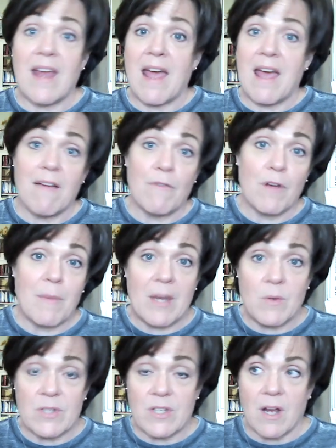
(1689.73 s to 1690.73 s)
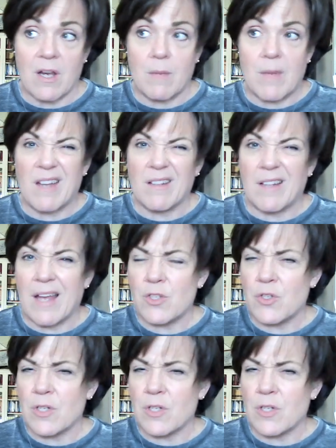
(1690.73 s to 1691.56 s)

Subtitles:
everybody was talking about last